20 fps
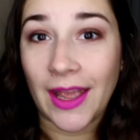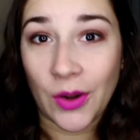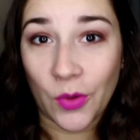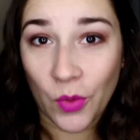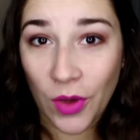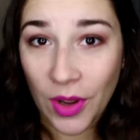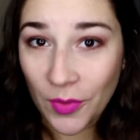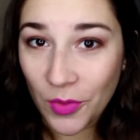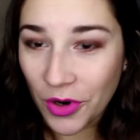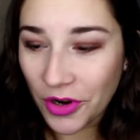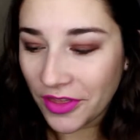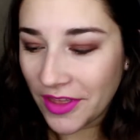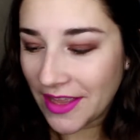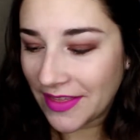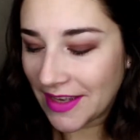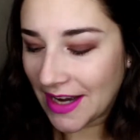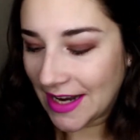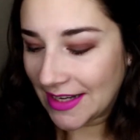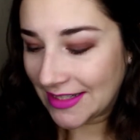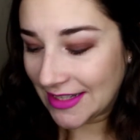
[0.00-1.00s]
And one more
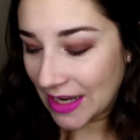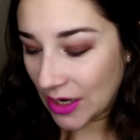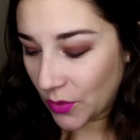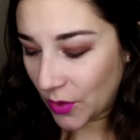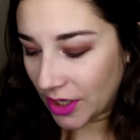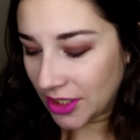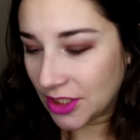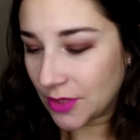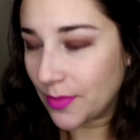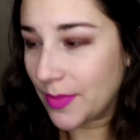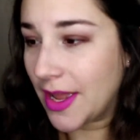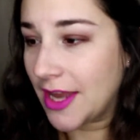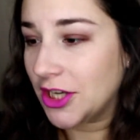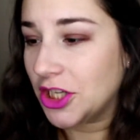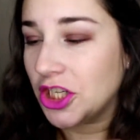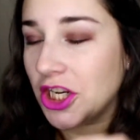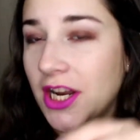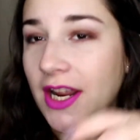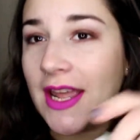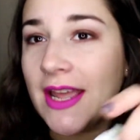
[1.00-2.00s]
thing that I did want to
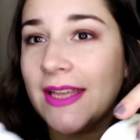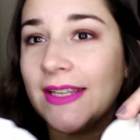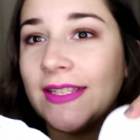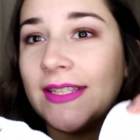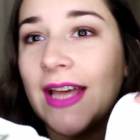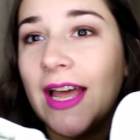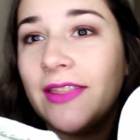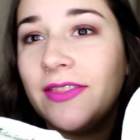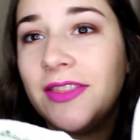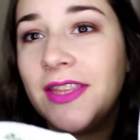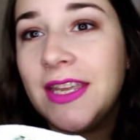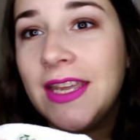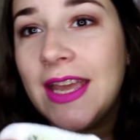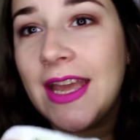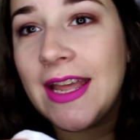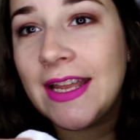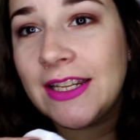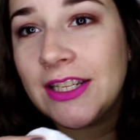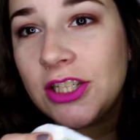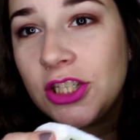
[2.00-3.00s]
mention is that the
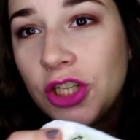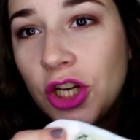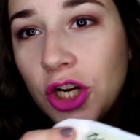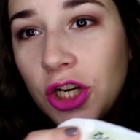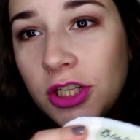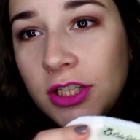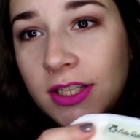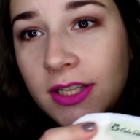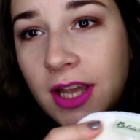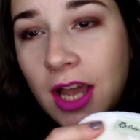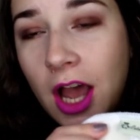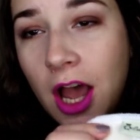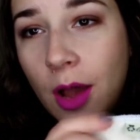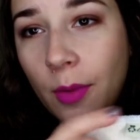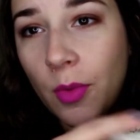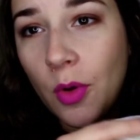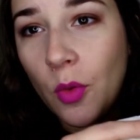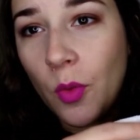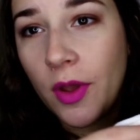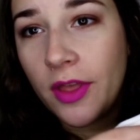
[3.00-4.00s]
inserts
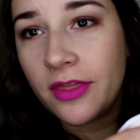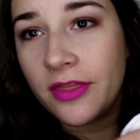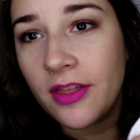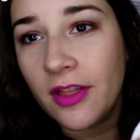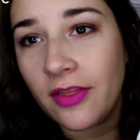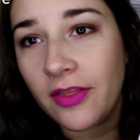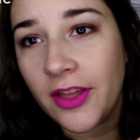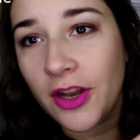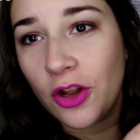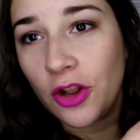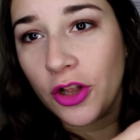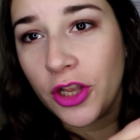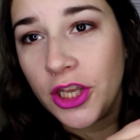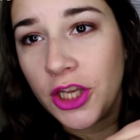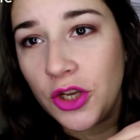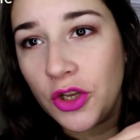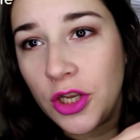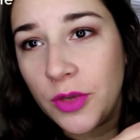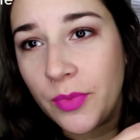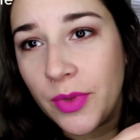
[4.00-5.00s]
come with the little
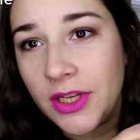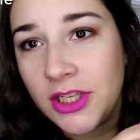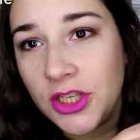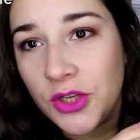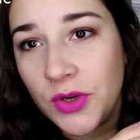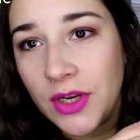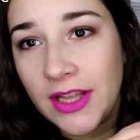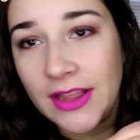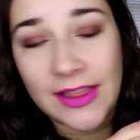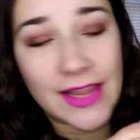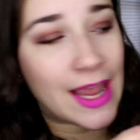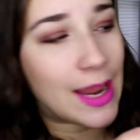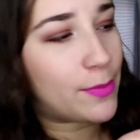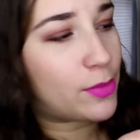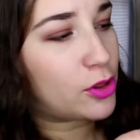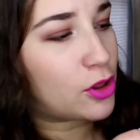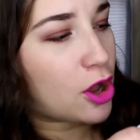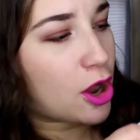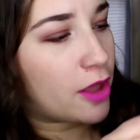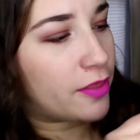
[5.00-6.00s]
cutie patootie
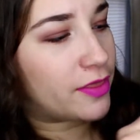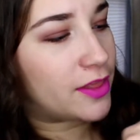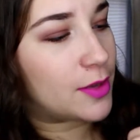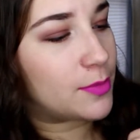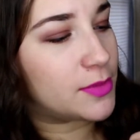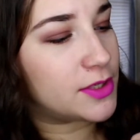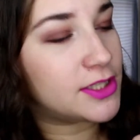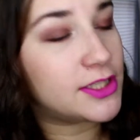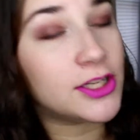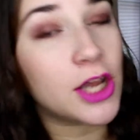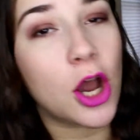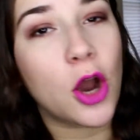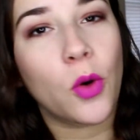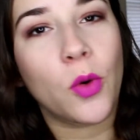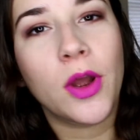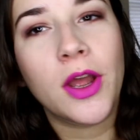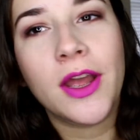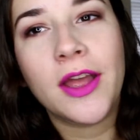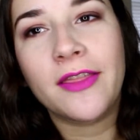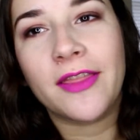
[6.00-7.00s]
label on them,
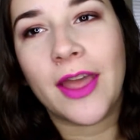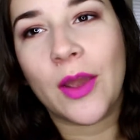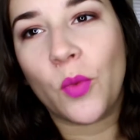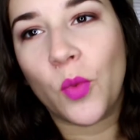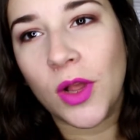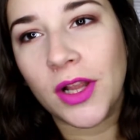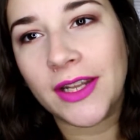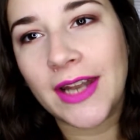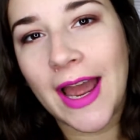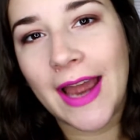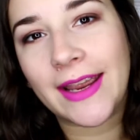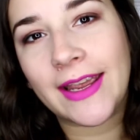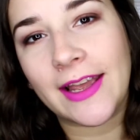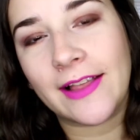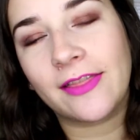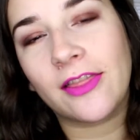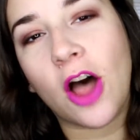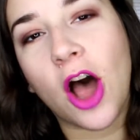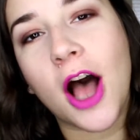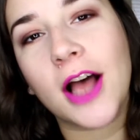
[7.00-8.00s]
so they will not
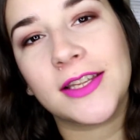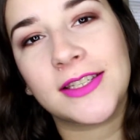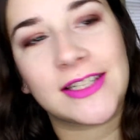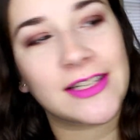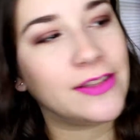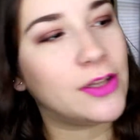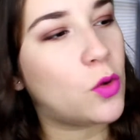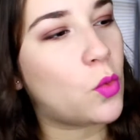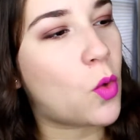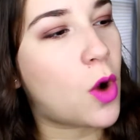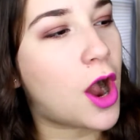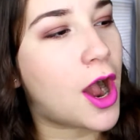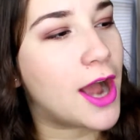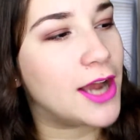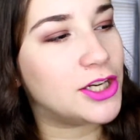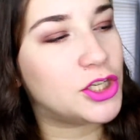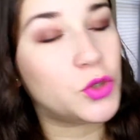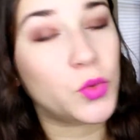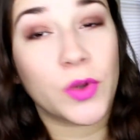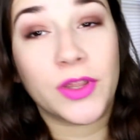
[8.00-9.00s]
get lost in the
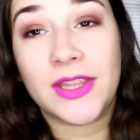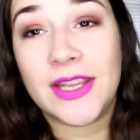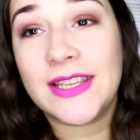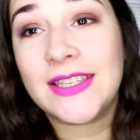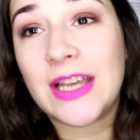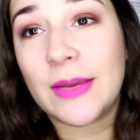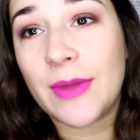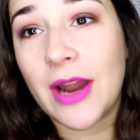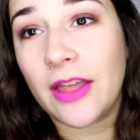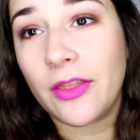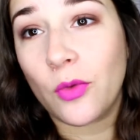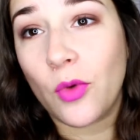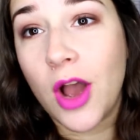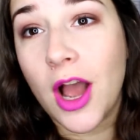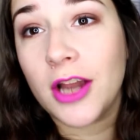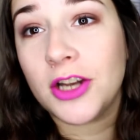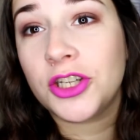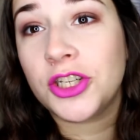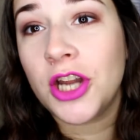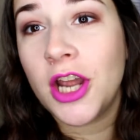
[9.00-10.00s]
wash. When these come out of the
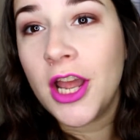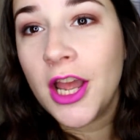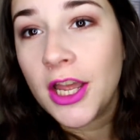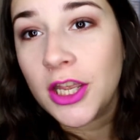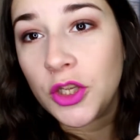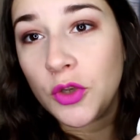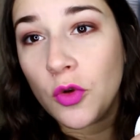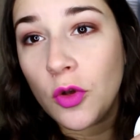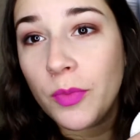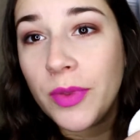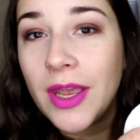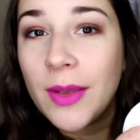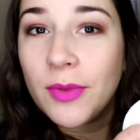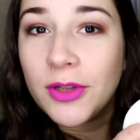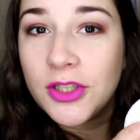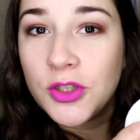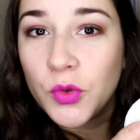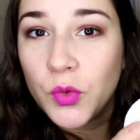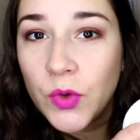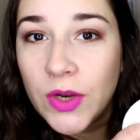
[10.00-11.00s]
wash, you will be
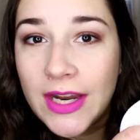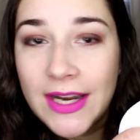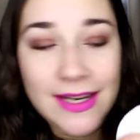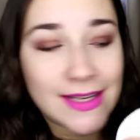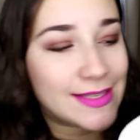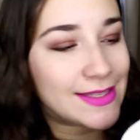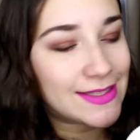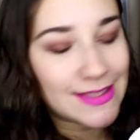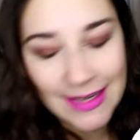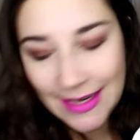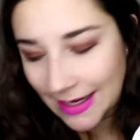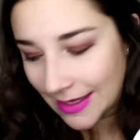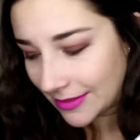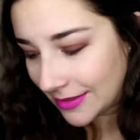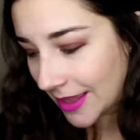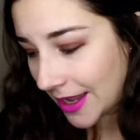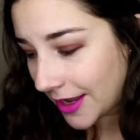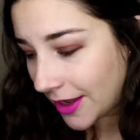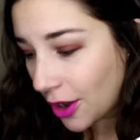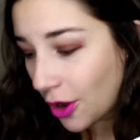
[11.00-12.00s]
able to read and see
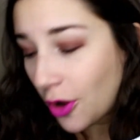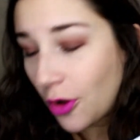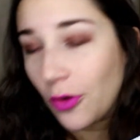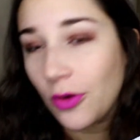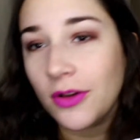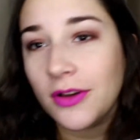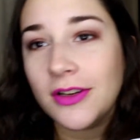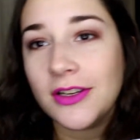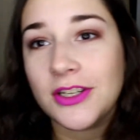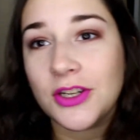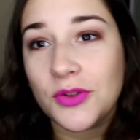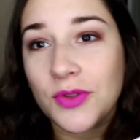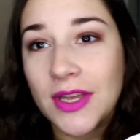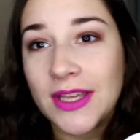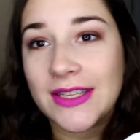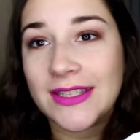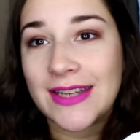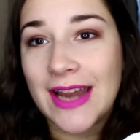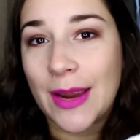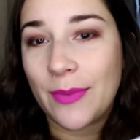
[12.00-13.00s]
they go to
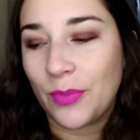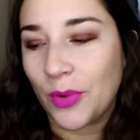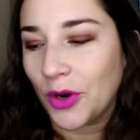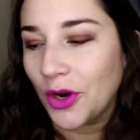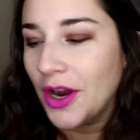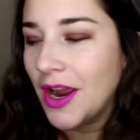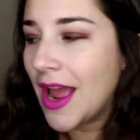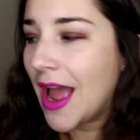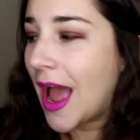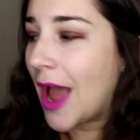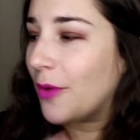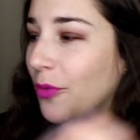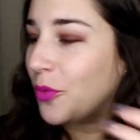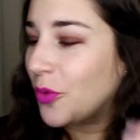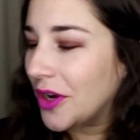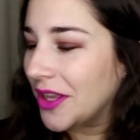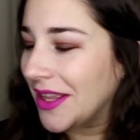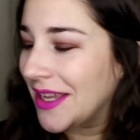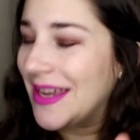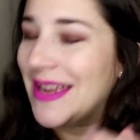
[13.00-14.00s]
this diaper. I really,